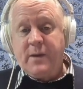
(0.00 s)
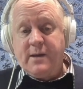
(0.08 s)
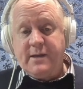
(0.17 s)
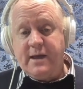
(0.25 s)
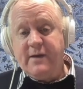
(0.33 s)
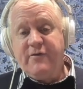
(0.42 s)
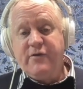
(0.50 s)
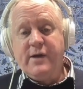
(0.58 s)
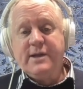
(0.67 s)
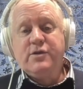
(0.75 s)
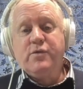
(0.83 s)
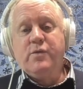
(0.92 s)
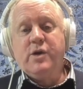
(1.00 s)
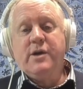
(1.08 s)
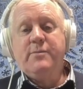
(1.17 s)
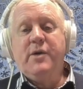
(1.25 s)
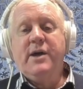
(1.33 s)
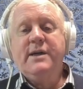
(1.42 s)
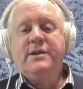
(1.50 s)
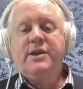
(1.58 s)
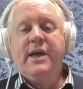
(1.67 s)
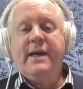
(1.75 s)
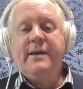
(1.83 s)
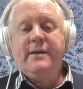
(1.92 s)
the influential work by
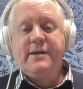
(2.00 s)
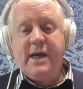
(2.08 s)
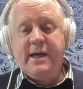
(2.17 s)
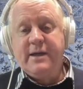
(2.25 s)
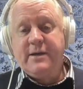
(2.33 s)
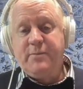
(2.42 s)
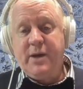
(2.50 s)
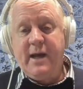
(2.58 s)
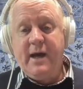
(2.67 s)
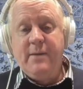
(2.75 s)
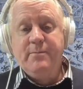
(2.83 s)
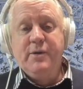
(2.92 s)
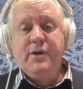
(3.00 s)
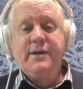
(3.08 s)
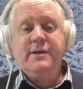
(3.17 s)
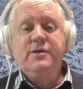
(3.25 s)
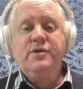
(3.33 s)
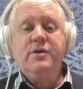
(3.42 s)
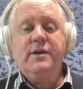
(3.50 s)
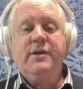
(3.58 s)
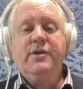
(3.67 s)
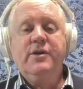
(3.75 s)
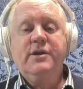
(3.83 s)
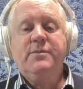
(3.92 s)
Janet Pierre Humbert and Julia
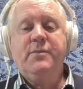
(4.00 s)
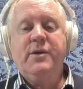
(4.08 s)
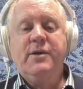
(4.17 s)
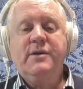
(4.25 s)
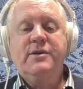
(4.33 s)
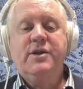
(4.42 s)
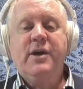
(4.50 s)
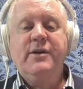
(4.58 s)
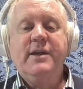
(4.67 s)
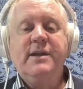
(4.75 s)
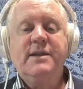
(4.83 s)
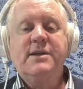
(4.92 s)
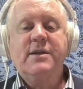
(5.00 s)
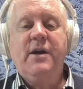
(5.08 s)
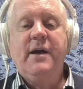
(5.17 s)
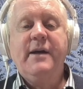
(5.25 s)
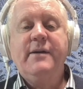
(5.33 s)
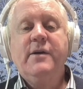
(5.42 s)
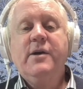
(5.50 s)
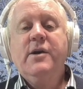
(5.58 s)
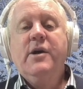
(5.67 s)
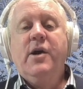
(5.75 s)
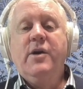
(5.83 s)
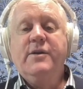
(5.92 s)
Hirschberg, shown in this slide,
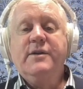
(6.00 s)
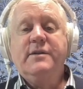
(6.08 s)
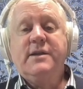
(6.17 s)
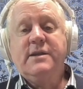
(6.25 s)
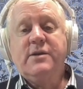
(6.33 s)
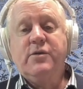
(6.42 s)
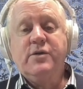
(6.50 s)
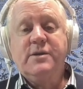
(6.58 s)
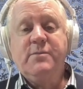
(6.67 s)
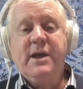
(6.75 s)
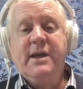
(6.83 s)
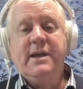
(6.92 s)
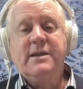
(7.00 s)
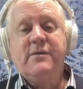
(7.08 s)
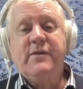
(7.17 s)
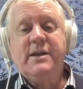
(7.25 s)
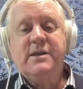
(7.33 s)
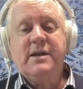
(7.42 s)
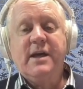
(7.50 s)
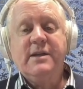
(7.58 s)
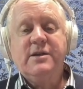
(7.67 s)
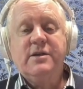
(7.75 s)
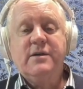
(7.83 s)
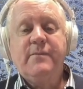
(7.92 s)
on the discourse meanings of
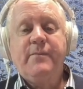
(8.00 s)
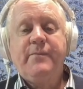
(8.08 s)
intonation.